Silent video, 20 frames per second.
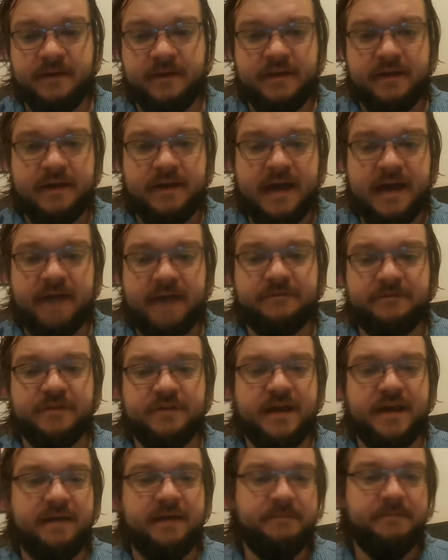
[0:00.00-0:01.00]
After
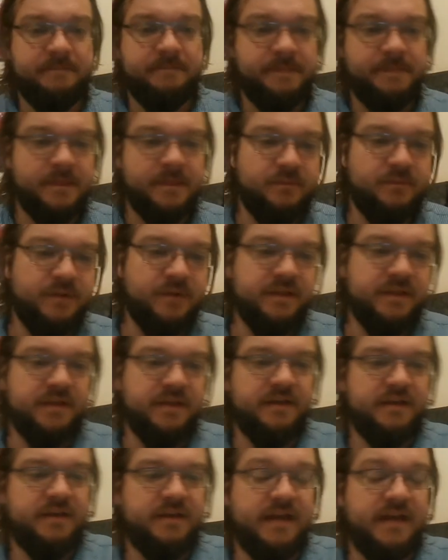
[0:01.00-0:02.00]
that, we
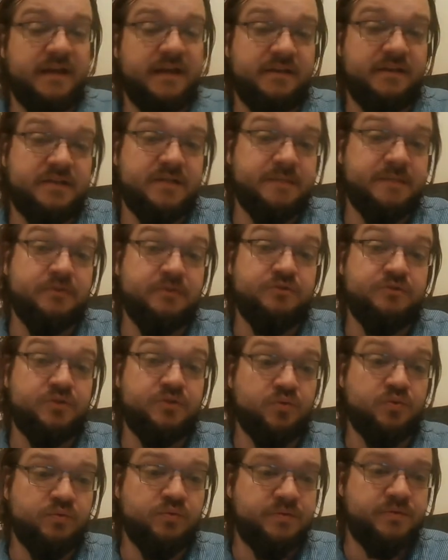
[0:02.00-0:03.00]
then get some new
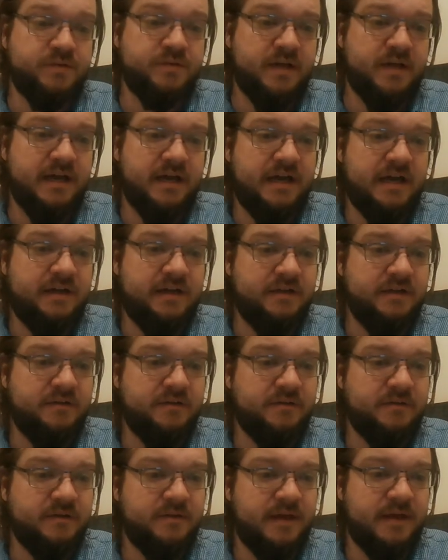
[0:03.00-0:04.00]
schools.
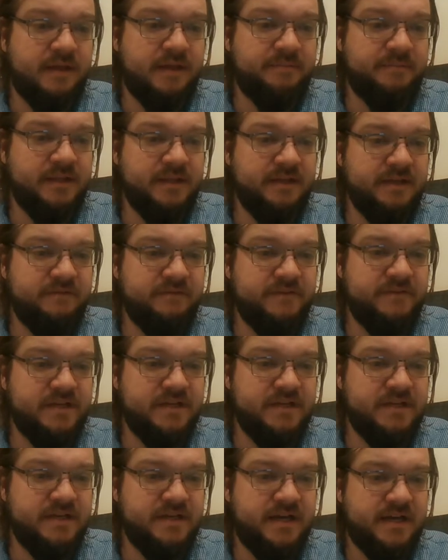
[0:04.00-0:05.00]
There are, I believe,
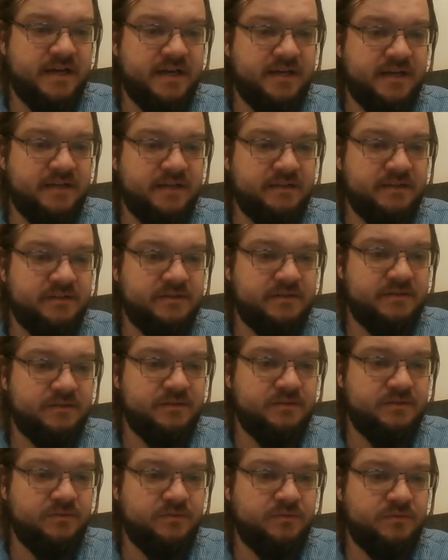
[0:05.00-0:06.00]
9
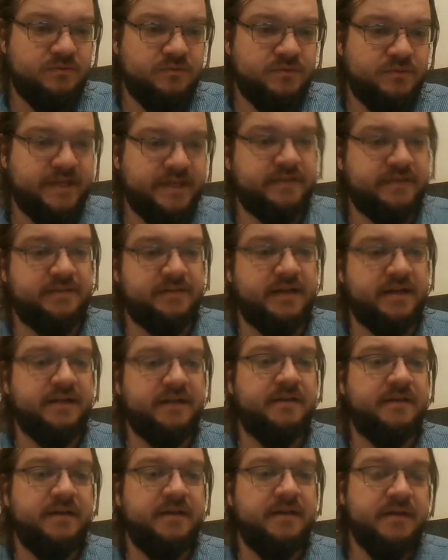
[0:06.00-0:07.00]
schools. Yes, 9.
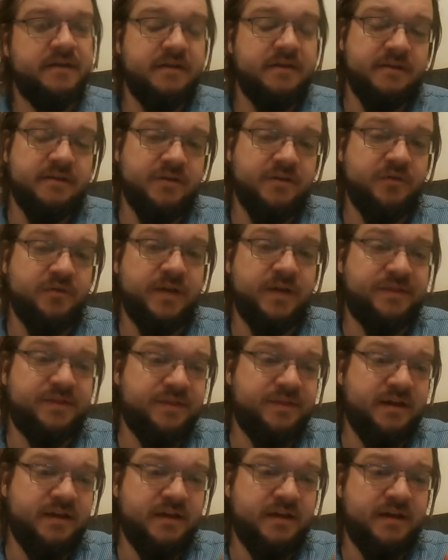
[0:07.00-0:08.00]
You get
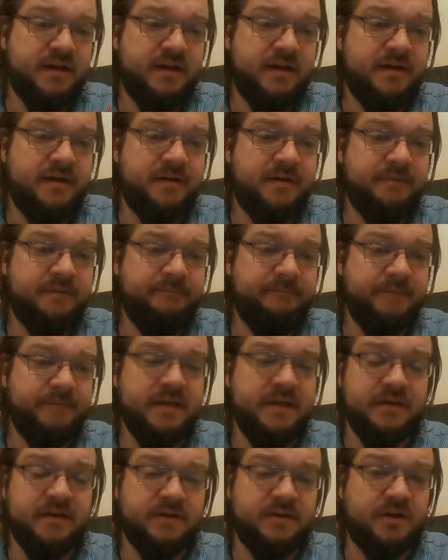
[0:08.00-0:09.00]
the
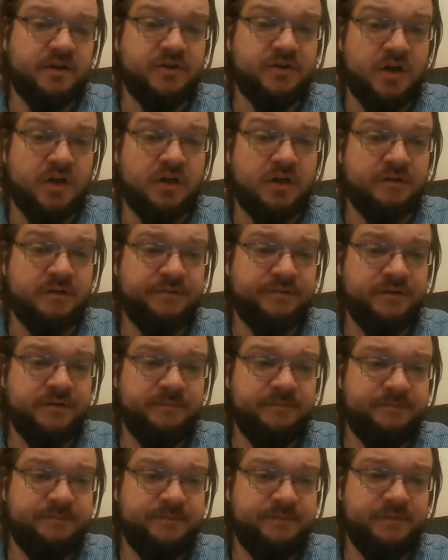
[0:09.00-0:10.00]
Mia Cartographer,
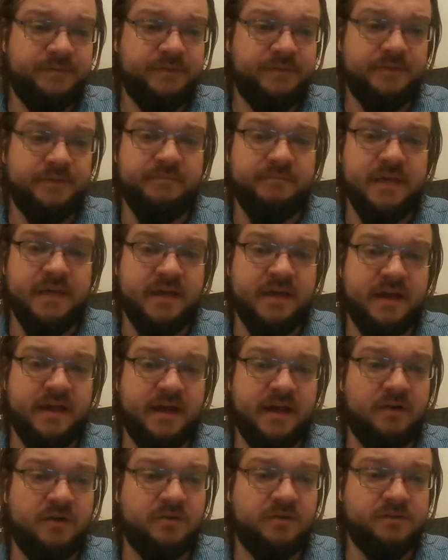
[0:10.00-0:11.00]
the Mia
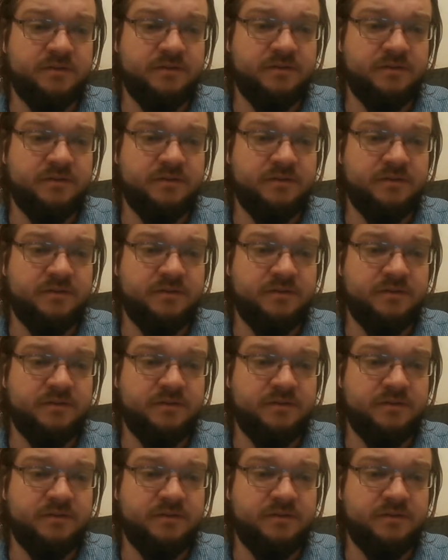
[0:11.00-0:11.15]
Herald,